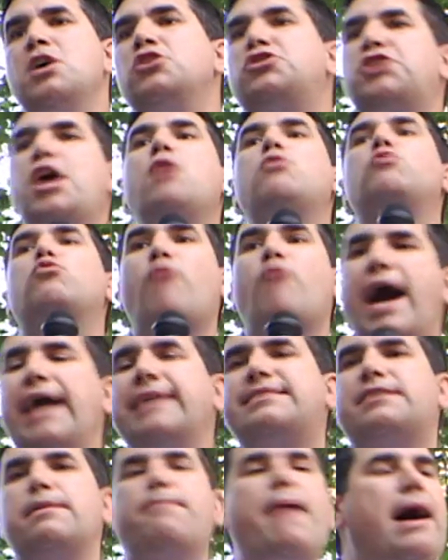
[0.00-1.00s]
don't
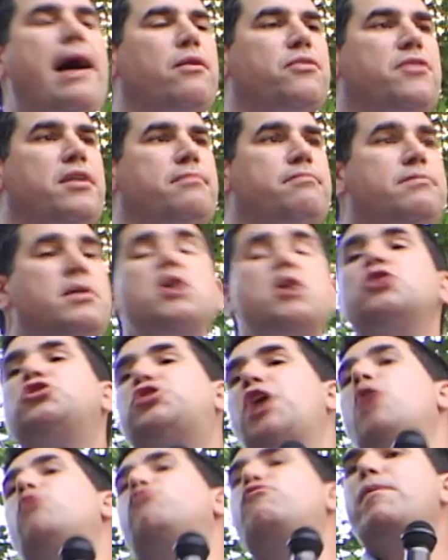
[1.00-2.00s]
write about them,
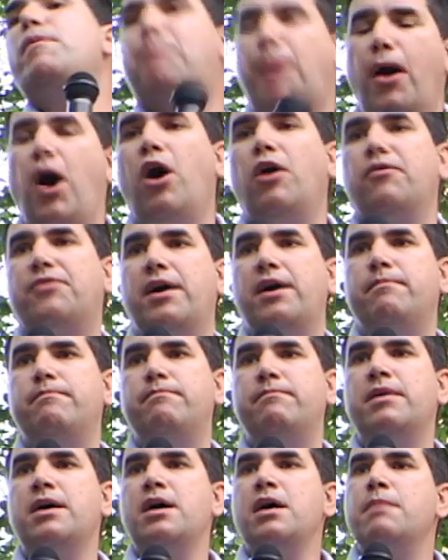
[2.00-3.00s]
don't report
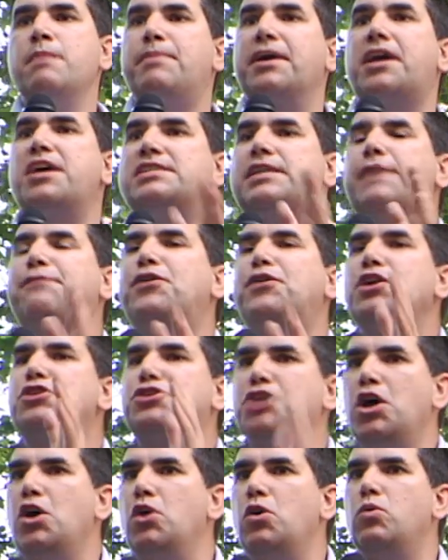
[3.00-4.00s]
them, because if you
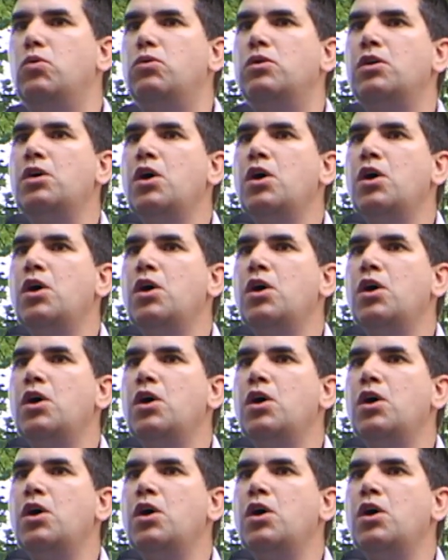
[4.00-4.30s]
do,